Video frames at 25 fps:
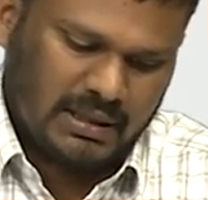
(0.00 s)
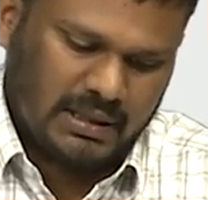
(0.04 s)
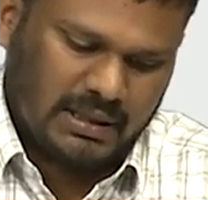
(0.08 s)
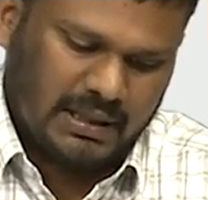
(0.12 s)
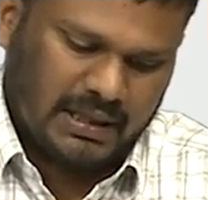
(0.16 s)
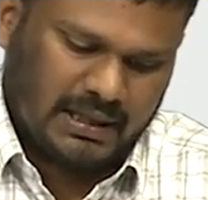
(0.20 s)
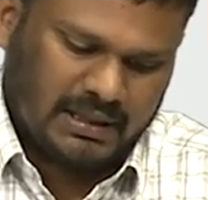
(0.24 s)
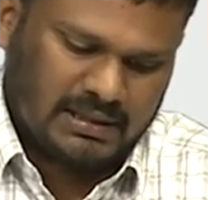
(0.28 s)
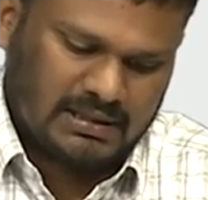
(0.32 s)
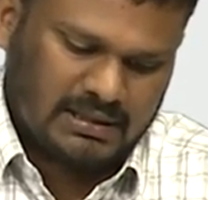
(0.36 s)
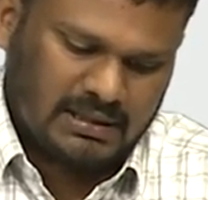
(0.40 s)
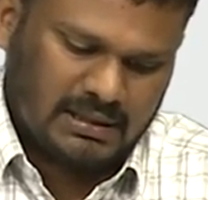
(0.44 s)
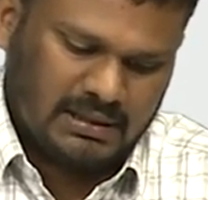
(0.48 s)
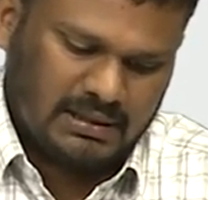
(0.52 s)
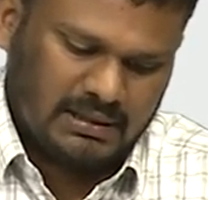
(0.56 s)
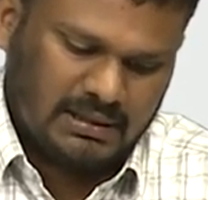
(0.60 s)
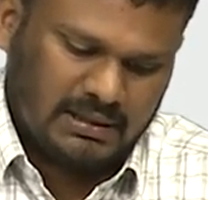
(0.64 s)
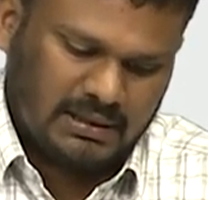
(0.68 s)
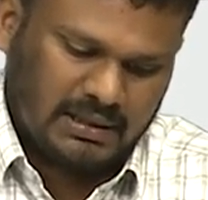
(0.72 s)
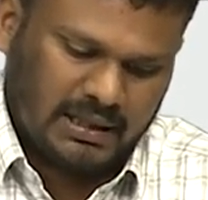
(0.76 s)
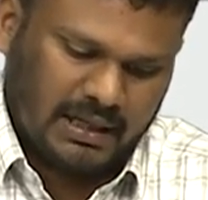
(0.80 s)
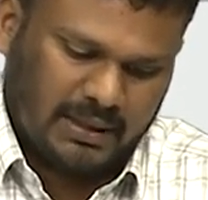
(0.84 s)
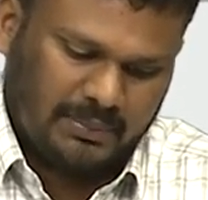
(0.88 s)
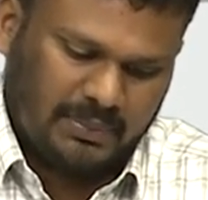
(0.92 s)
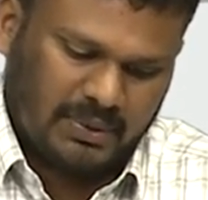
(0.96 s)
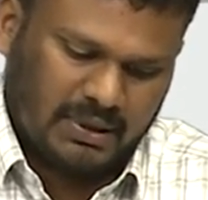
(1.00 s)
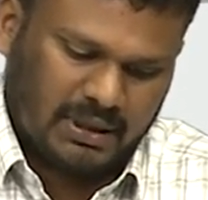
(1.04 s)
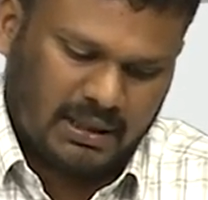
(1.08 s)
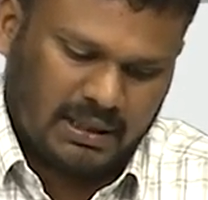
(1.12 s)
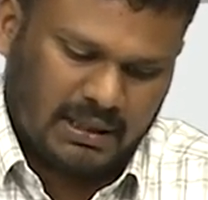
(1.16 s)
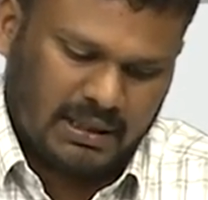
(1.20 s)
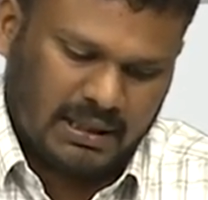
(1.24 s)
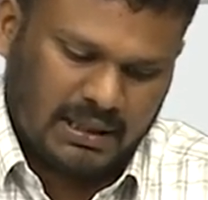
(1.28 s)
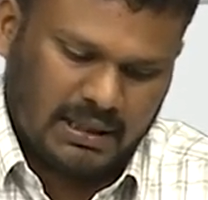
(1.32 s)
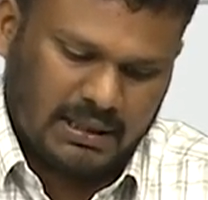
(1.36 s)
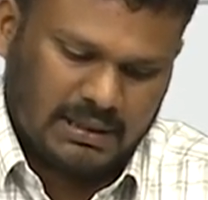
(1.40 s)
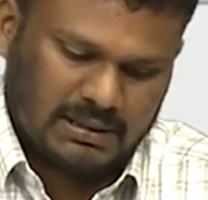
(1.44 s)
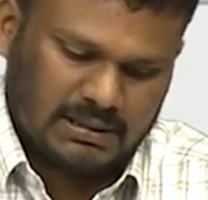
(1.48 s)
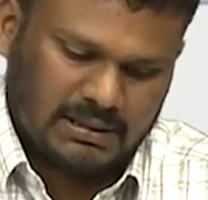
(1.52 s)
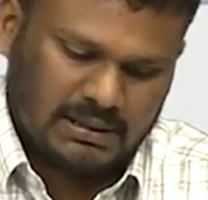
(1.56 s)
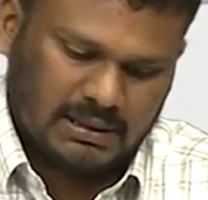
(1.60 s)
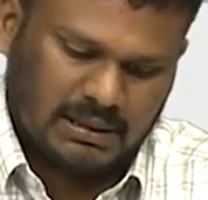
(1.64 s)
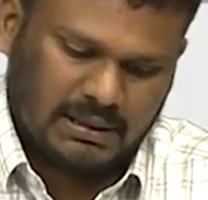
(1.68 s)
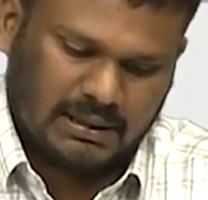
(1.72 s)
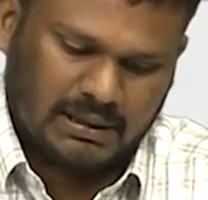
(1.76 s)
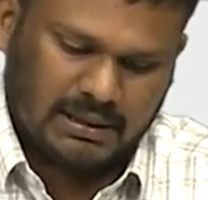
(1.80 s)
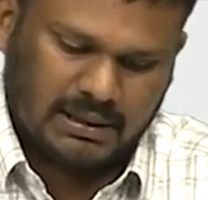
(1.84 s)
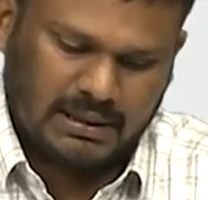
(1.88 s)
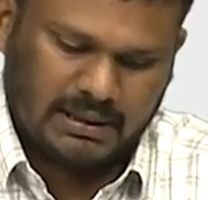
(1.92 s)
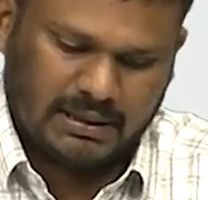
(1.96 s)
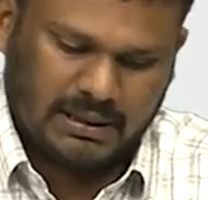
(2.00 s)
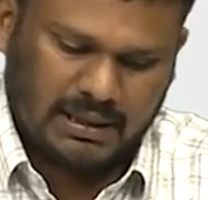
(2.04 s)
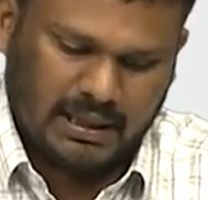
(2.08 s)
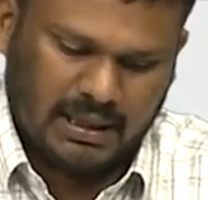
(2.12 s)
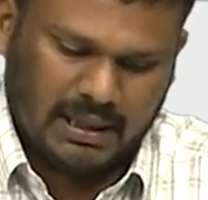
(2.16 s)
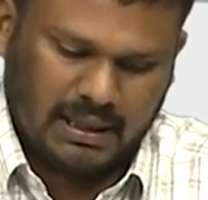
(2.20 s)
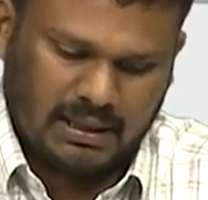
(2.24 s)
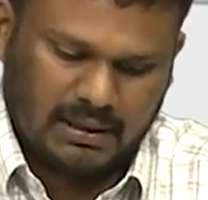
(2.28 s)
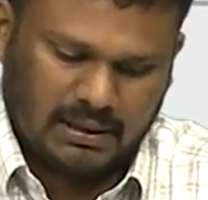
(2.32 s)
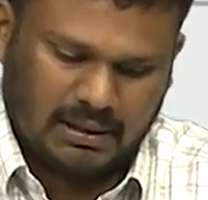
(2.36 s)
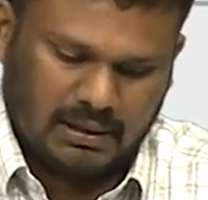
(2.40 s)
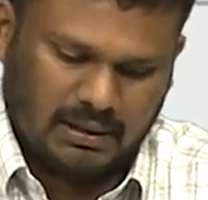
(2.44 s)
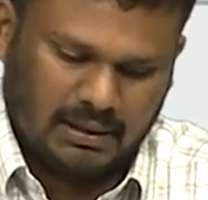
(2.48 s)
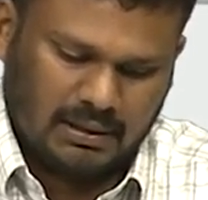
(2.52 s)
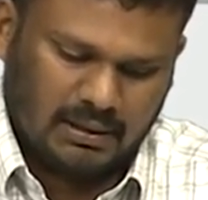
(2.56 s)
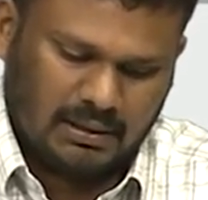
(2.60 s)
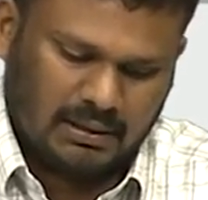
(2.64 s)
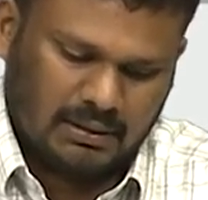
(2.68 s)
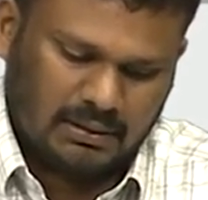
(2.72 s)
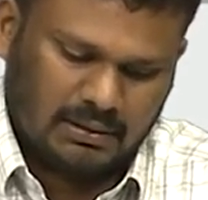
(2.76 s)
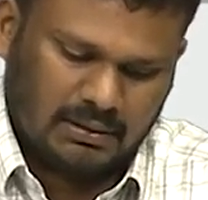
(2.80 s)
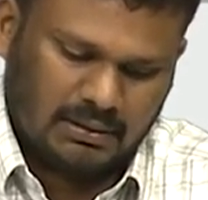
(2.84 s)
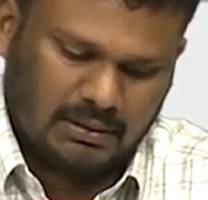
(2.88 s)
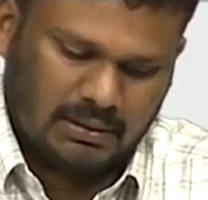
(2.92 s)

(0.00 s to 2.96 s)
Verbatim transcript: X in capital X, and then take uh,